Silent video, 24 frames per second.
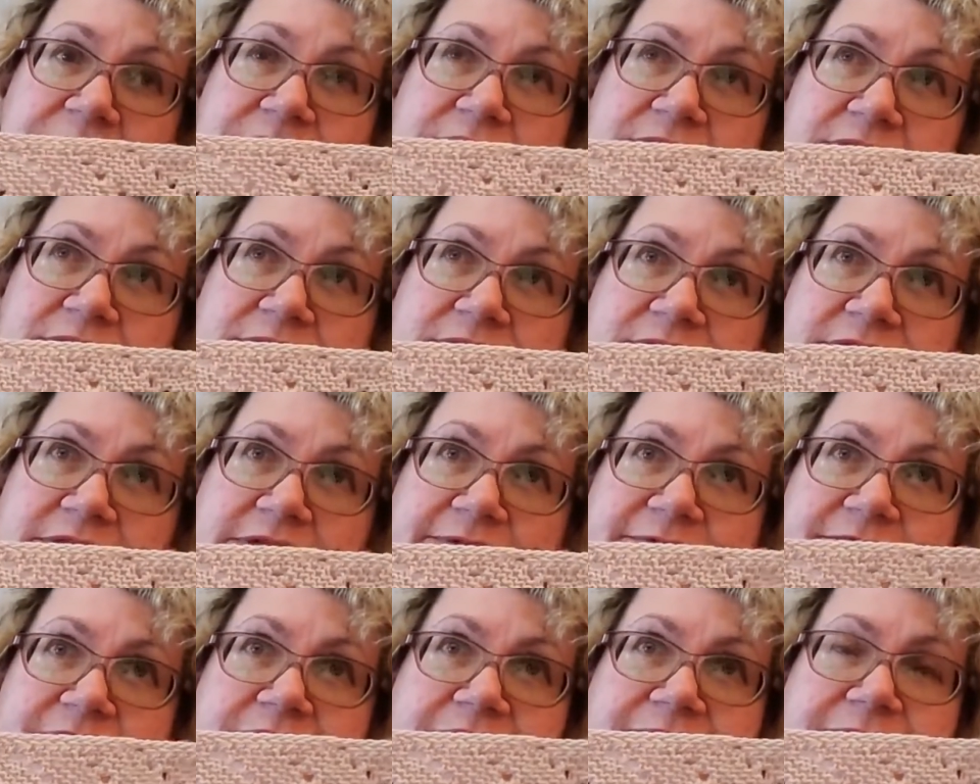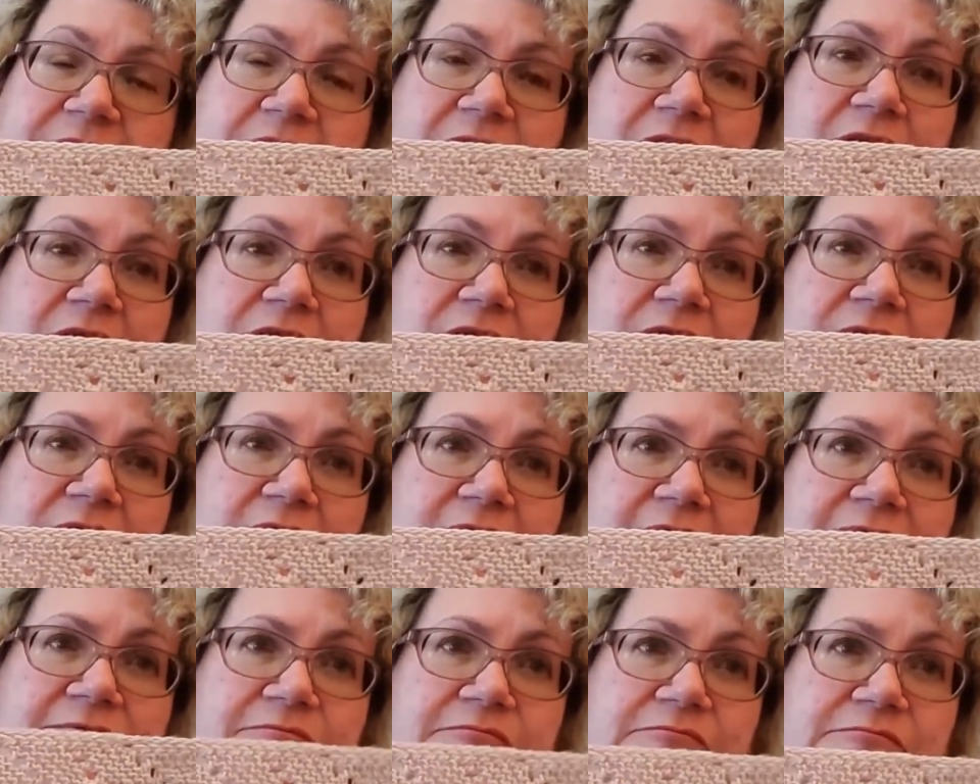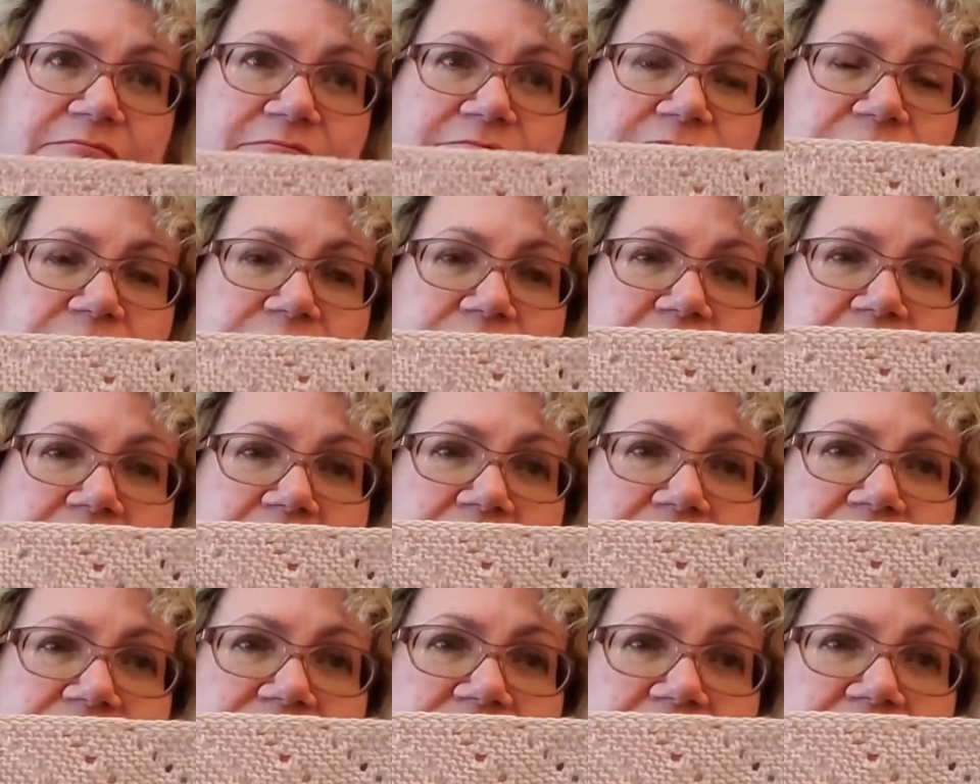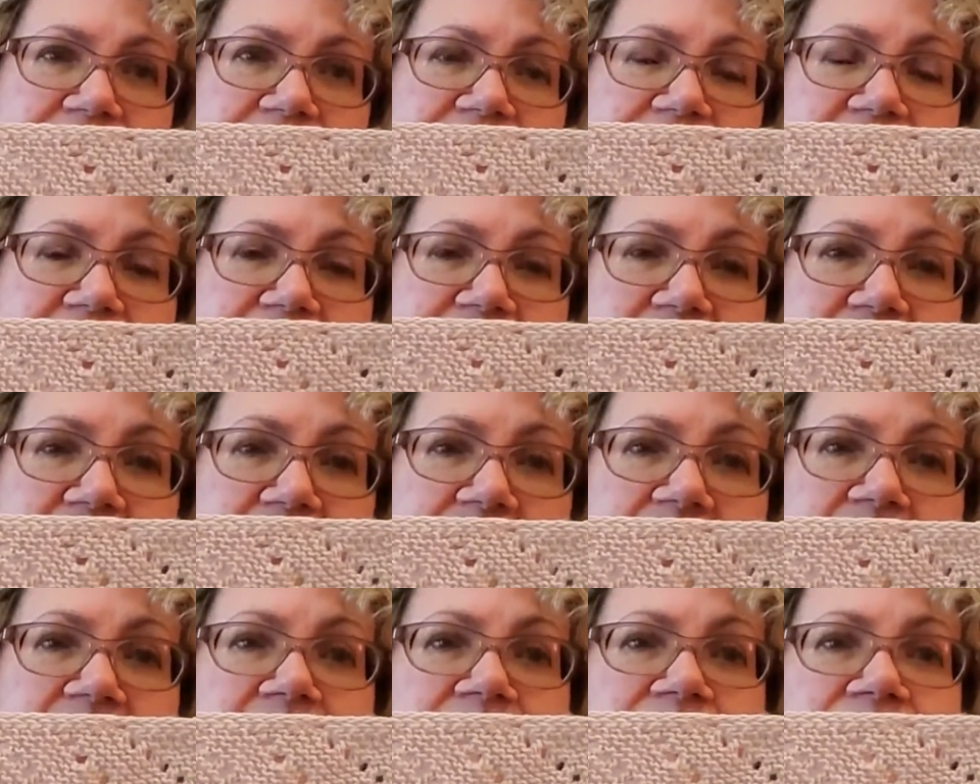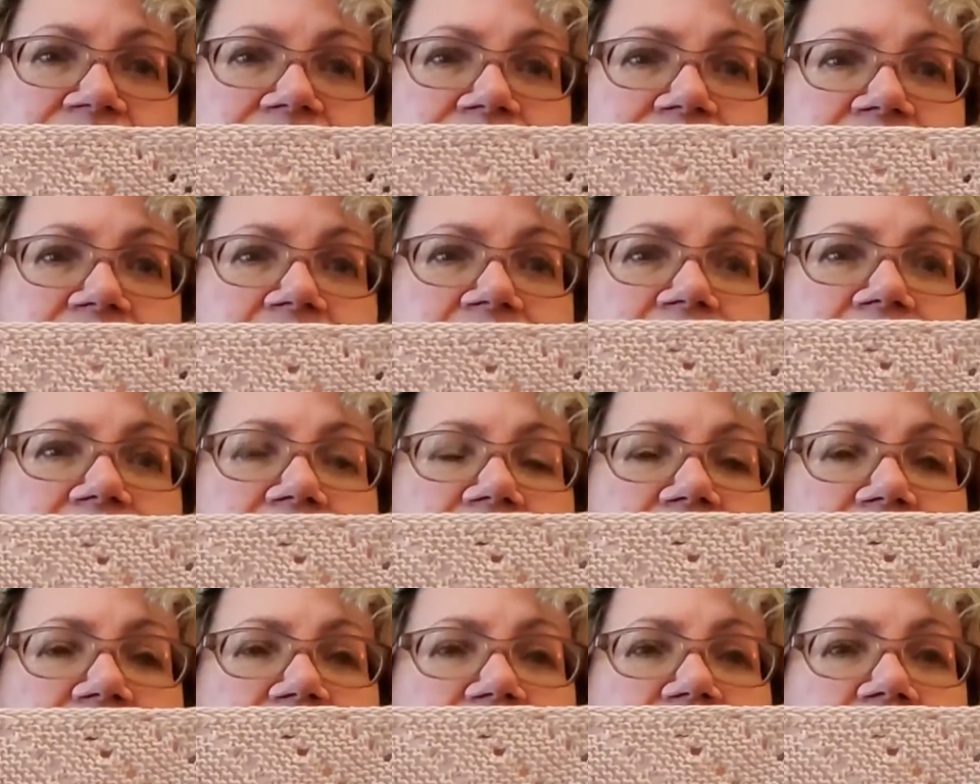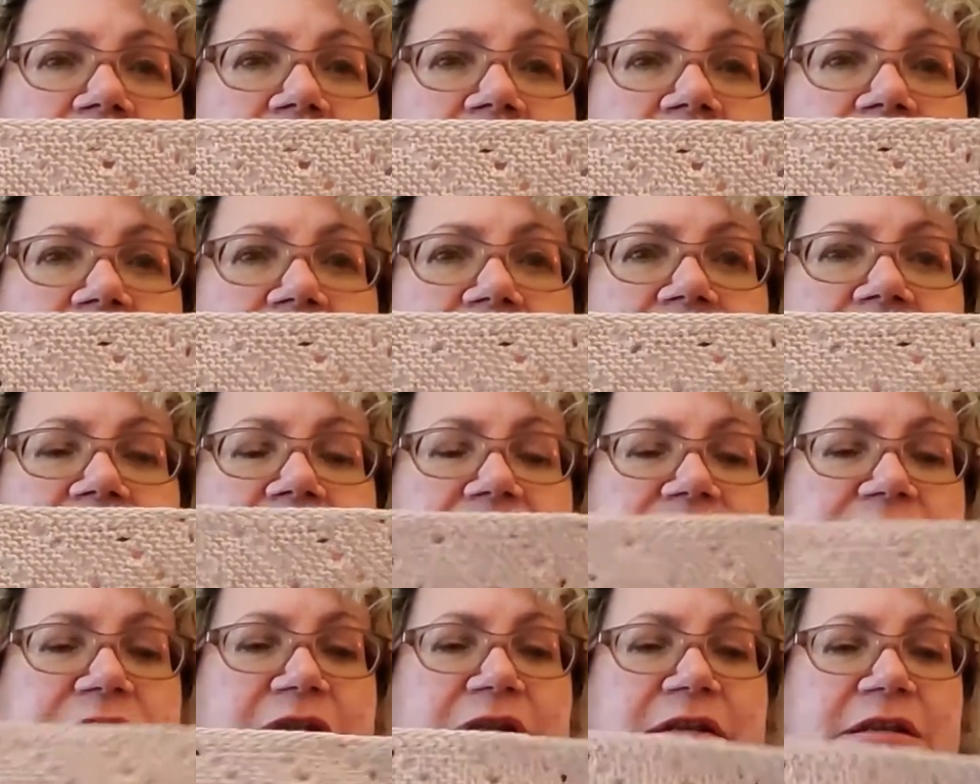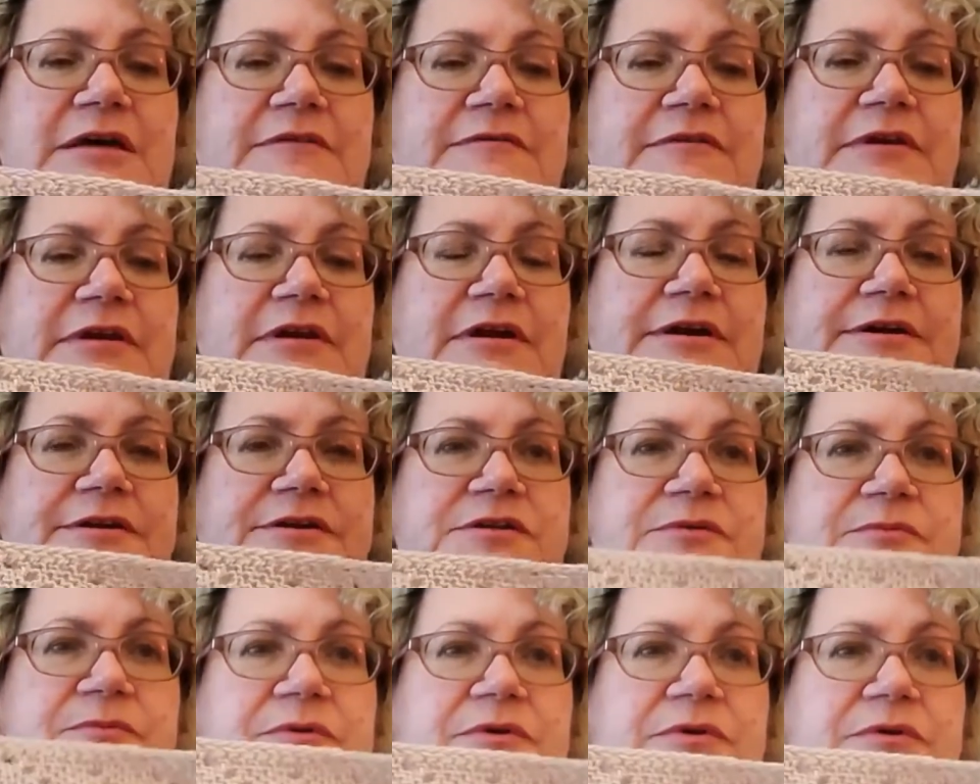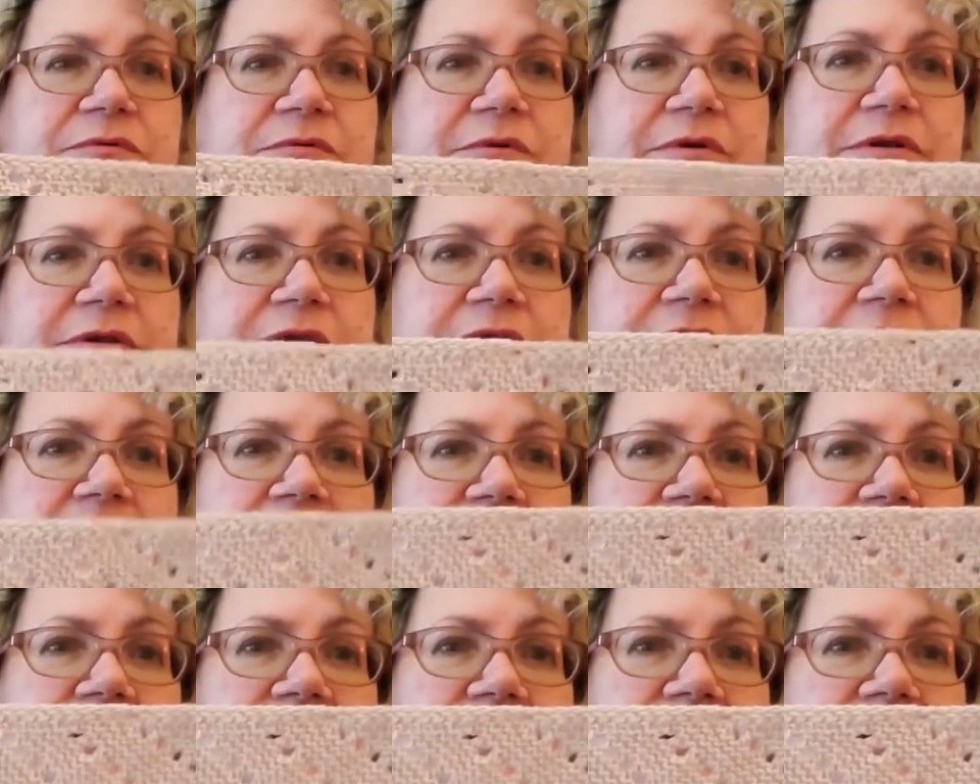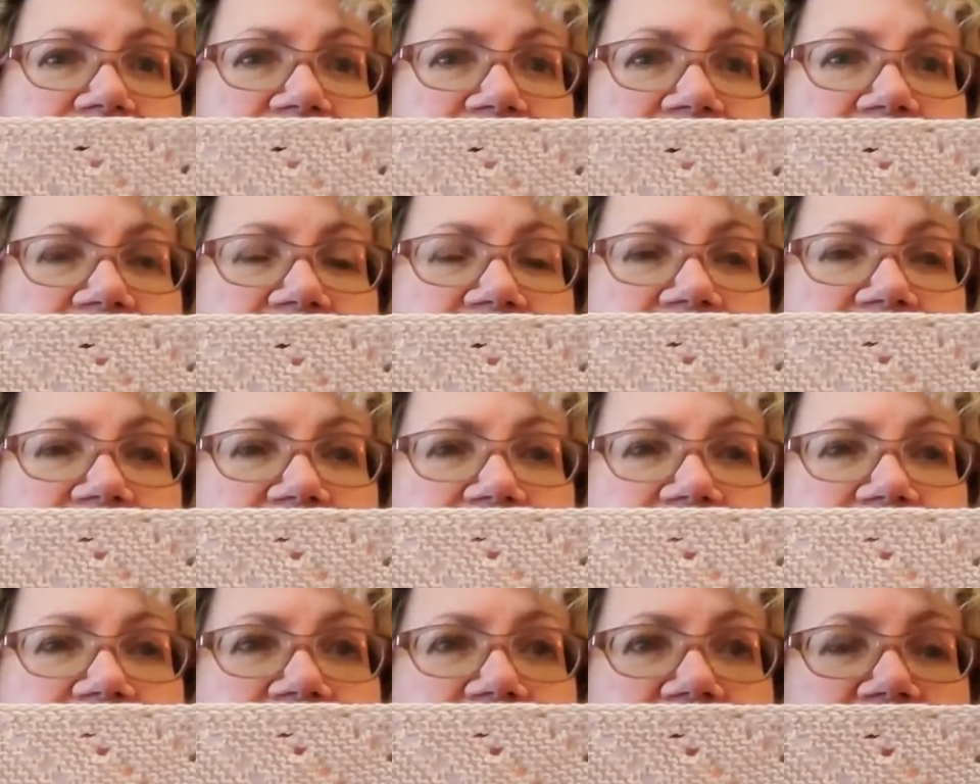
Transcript: 75 merino, 25 nylon. But it is a lovely yarn to work with, and